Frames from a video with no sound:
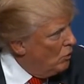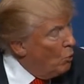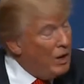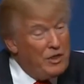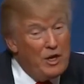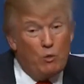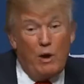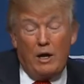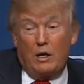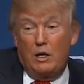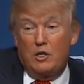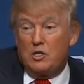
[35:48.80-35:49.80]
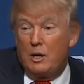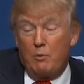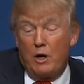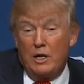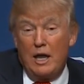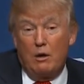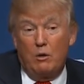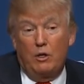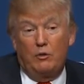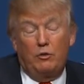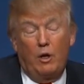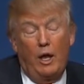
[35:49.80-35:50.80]
Well, I think radical Islam right now
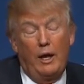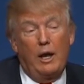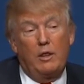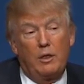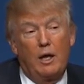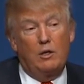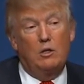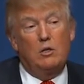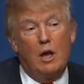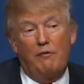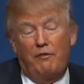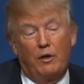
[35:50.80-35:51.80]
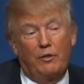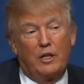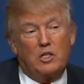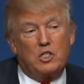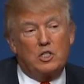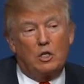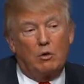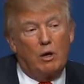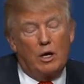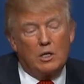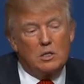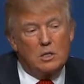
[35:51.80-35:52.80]
is, and I feel that's the
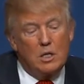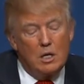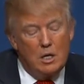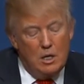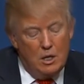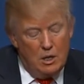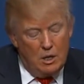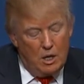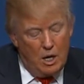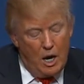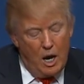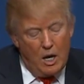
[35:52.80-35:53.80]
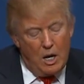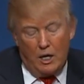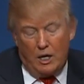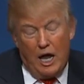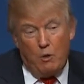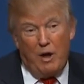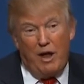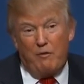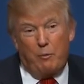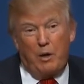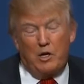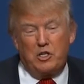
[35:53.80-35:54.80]
greatest. And again, we have
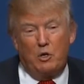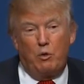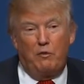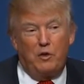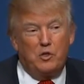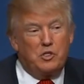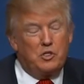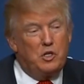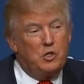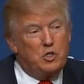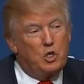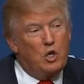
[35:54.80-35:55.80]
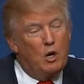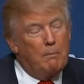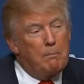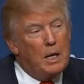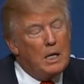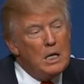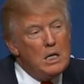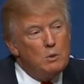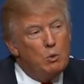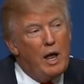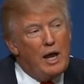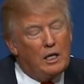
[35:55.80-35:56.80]
a president who refuses to use the term, but
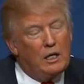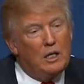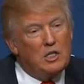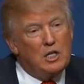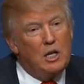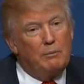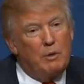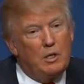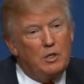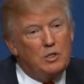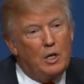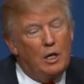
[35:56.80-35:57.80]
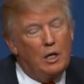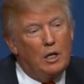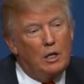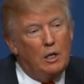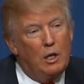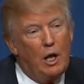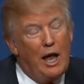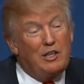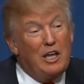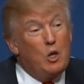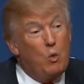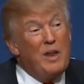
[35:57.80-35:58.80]
radical Islam is, I'll
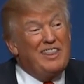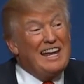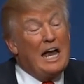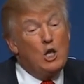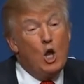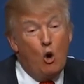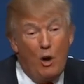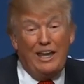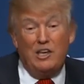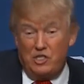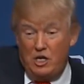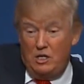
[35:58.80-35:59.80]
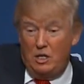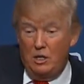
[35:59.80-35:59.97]
tell you the one thing I know isn't,